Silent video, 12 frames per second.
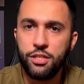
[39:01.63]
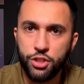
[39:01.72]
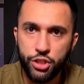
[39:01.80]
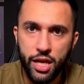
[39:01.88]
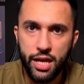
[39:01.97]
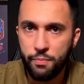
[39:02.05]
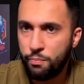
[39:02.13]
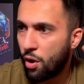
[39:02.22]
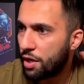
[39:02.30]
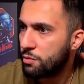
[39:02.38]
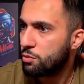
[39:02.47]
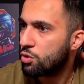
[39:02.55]
shit but
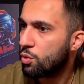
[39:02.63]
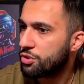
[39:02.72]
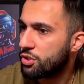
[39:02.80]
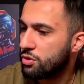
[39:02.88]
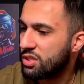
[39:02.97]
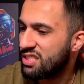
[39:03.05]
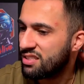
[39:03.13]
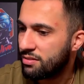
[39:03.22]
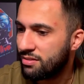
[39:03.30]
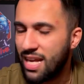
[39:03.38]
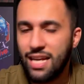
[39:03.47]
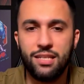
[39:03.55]
he was also
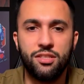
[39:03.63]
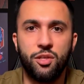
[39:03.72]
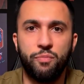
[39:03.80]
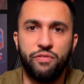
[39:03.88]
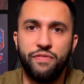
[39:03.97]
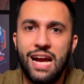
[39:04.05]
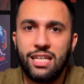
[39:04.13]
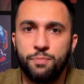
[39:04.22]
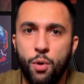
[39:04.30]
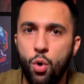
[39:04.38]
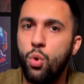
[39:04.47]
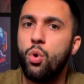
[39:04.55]
telling some facts
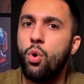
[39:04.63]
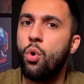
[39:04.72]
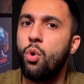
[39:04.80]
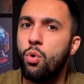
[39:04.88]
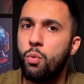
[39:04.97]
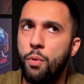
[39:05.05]
but all, all,